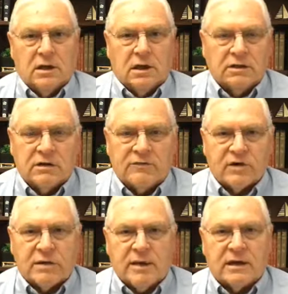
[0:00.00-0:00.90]
You're never
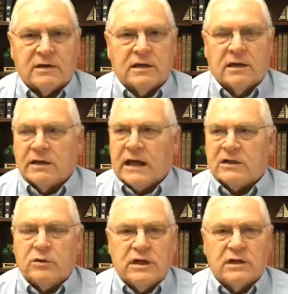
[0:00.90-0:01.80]
commanded
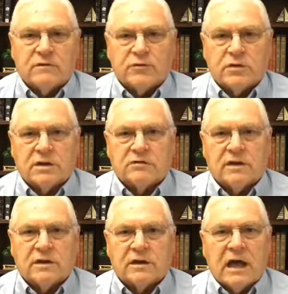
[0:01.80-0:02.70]
not to eat of the fruit of the
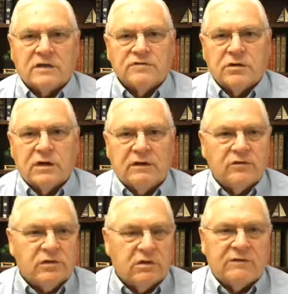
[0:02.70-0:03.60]
tree of the knowledge of good and
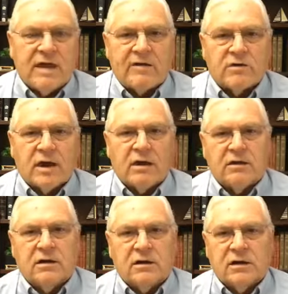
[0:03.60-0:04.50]
evil. You don't even have it around.
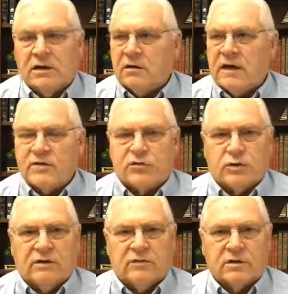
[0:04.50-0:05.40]
You don't have the
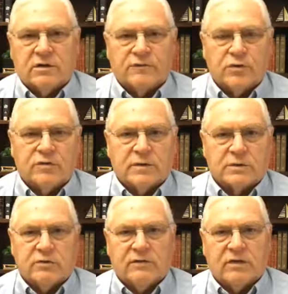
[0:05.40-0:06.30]
tree of the fruit from the
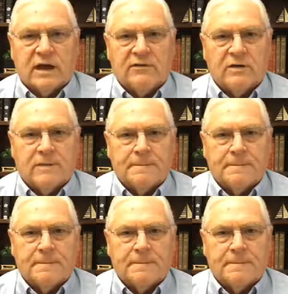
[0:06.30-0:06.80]
tree of life.